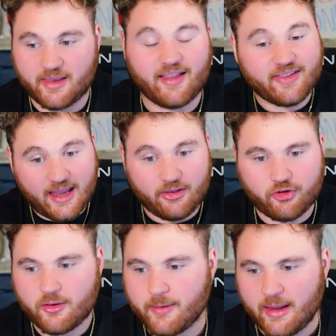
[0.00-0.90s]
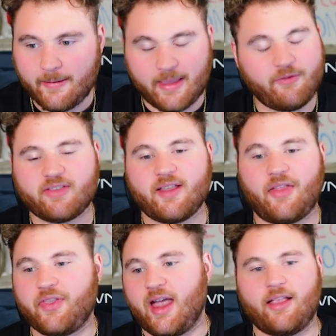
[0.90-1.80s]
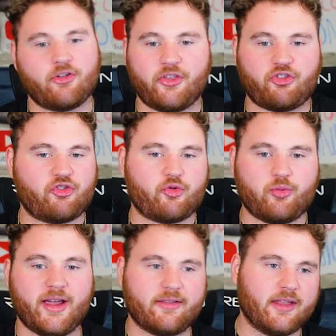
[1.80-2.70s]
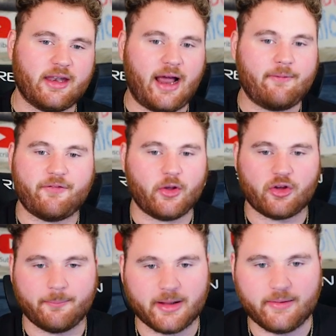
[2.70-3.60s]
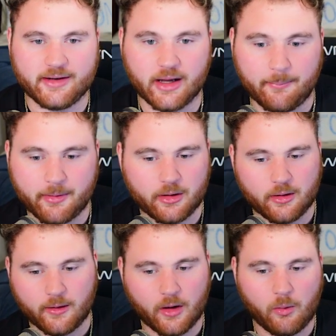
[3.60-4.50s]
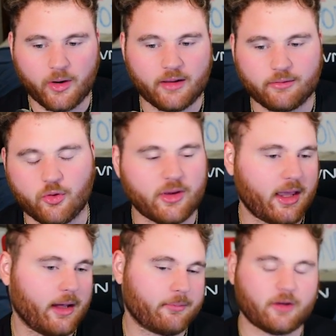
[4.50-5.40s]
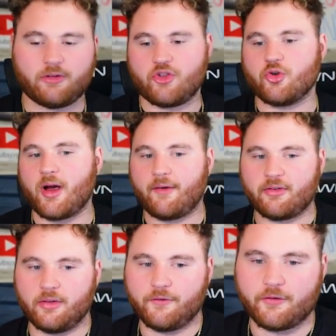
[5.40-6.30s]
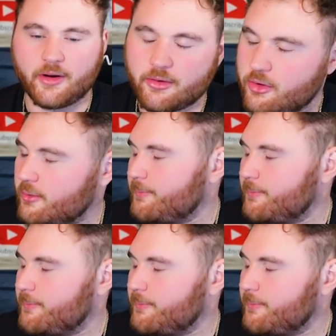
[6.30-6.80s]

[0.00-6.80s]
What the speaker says: Is that the answer? If it's not the answer, this is just rigged, and I feel completely dumb. You can't, because the giraffe's in the fridge.